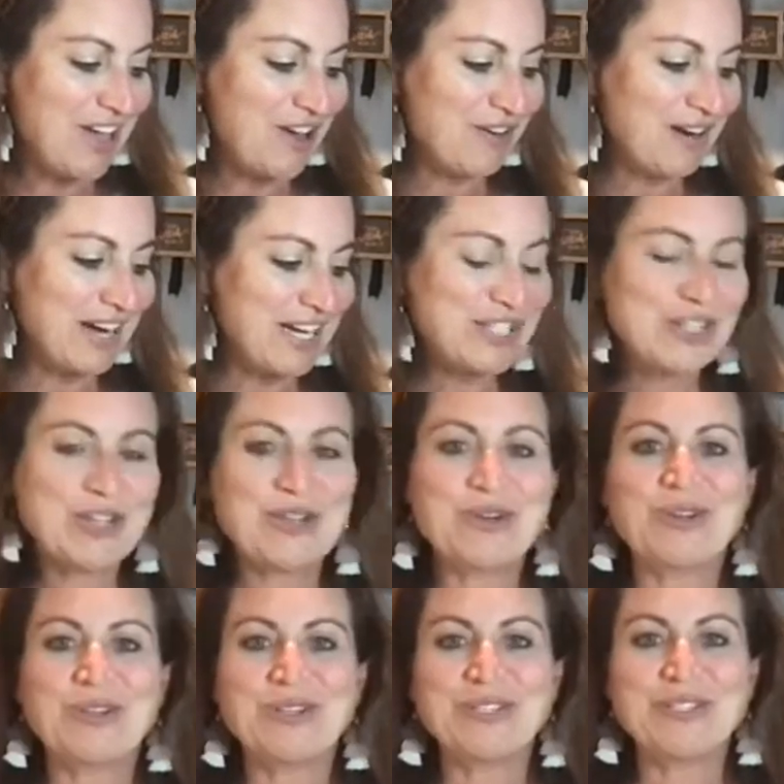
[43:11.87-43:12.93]
All right,
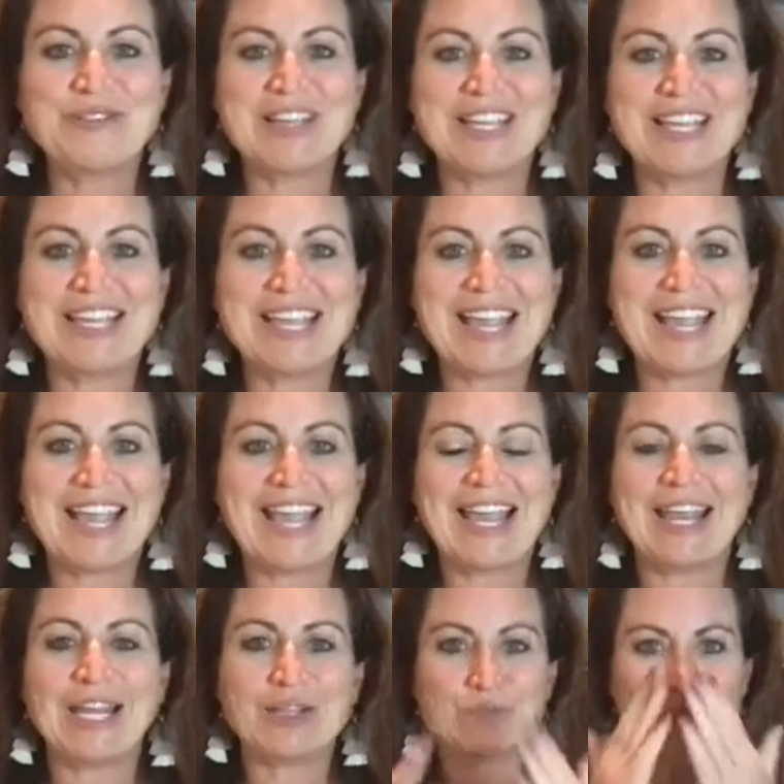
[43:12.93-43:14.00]
Toodles, Vicky
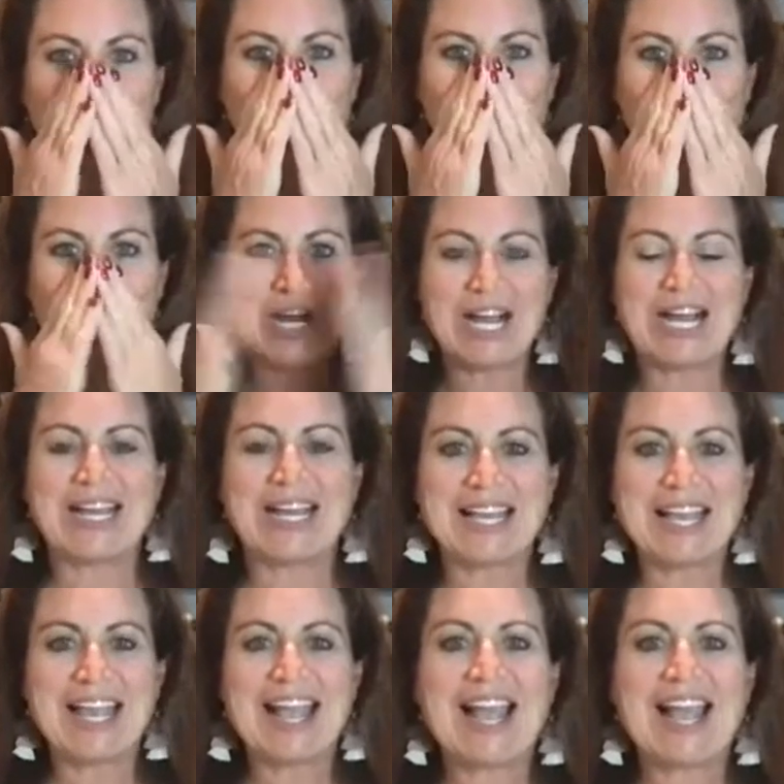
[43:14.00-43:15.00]
K. Mwah.